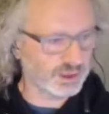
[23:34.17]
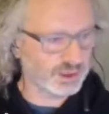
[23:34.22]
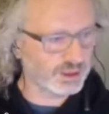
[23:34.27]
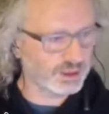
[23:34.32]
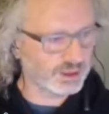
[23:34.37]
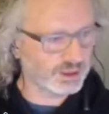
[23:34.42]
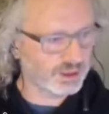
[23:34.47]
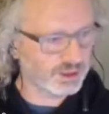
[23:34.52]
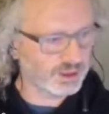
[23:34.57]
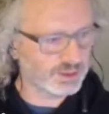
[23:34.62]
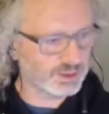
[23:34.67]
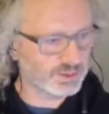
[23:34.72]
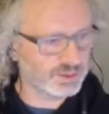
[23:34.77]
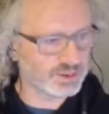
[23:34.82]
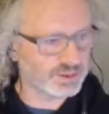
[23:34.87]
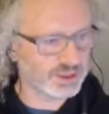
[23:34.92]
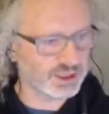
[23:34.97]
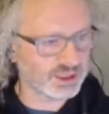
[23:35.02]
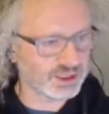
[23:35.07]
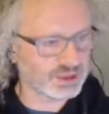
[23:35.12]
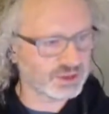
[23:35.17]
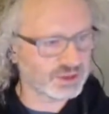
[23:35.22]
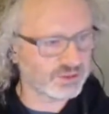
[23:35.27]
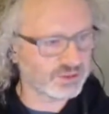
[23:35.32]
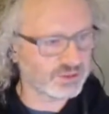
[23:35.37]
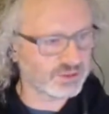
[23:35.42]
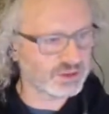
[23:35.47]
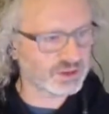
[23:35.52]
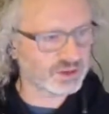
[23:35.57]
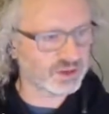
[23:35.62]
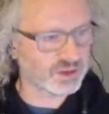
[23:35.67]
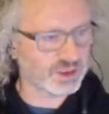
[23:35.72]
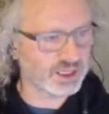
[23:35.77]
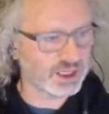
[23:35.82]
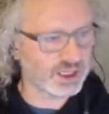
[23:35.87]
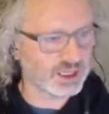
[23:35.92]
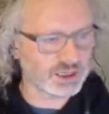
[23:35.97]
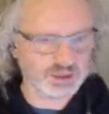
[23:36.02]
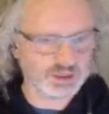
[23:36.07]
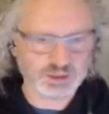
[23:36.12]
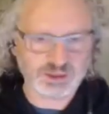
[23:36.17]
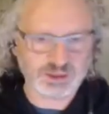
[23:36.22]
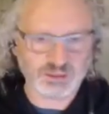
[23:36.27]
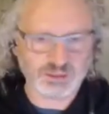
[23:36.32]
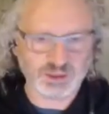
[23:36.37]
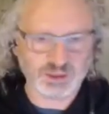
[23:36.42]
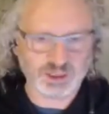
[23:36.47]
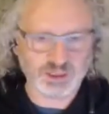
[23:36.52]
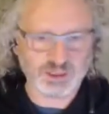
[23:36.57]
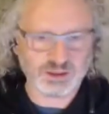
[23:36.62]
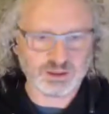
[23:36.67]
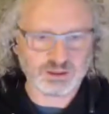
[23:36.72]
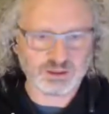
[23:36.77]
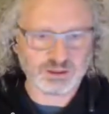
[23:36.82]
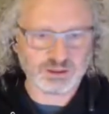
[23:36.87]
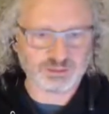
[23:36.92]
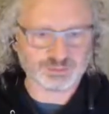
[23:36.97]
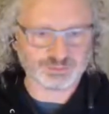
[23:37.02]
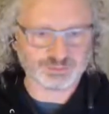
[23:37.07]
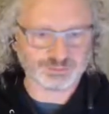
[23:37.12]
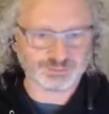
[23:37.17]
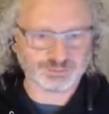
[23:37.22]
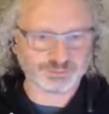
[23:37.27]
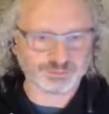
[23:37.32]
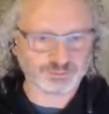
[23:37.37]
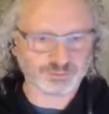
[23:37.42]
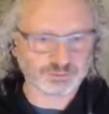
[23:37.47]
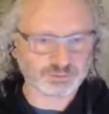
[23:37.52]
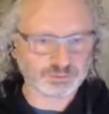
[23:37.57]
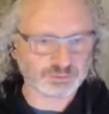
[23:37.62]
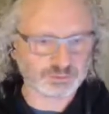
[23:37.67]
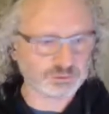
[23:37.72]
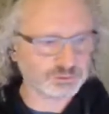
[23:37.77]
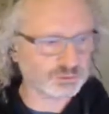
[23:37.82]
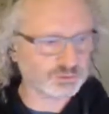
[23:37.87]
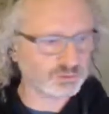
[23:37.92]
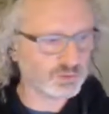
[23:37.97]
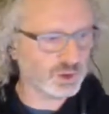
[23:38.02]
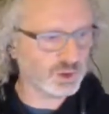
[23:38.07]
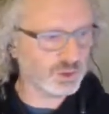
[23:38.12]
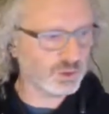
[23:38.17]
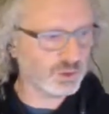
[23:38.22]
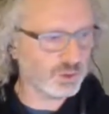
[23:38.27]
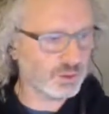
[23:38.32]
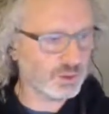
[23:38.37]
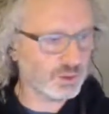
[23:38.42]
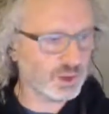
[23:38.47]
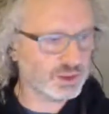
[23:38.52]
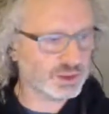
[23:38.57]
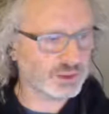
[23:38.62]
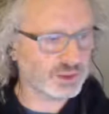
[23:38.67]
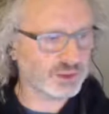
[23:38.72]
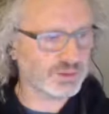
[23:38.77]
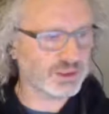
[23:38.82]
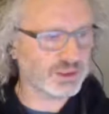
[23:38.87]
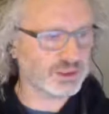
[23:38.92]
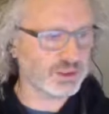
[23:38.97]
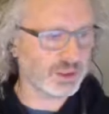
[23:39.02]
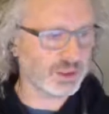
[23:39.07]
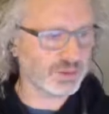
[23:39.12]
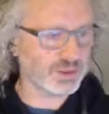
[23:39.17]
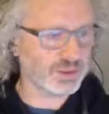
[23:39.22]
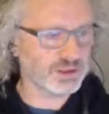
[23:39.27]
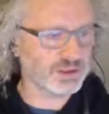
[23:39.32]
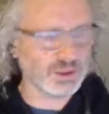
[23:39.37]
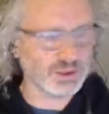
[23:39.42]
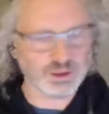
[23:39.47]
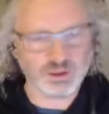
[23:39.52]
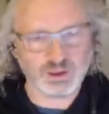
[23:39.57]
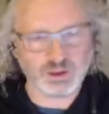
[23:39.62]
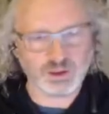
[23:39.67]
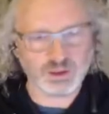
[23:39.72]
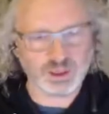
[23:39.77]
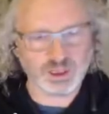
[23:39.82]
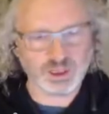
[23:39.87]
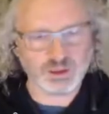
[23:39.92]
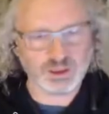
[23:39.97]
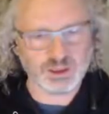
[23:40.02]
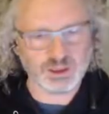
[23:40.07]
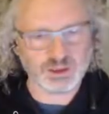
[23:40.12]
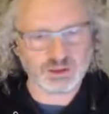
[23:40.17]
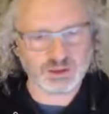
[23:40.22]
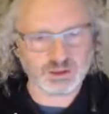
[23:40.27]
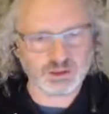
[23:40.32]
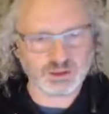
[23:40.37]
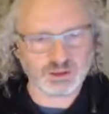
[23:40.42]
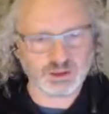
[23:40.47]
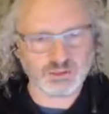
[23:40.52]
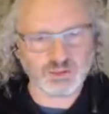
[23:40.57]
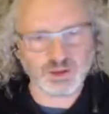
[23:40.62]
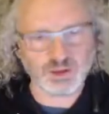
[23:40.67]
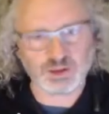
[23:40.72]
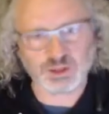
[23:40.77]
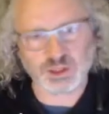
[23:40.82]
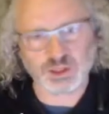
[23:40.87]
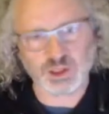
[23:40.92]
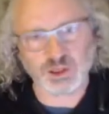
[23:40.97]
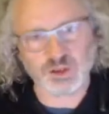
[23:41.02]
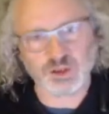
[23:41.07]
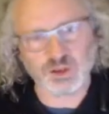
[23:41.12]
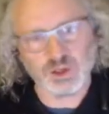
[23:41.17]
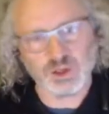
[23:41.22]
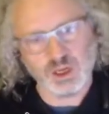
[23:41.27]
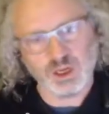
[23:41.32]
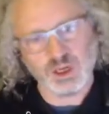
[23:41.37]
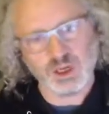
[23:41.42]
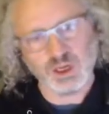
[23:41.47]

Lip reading: I think Sophie's going to ask something else. While Sophie's typing, don't hurry, Sophie. I'll show you.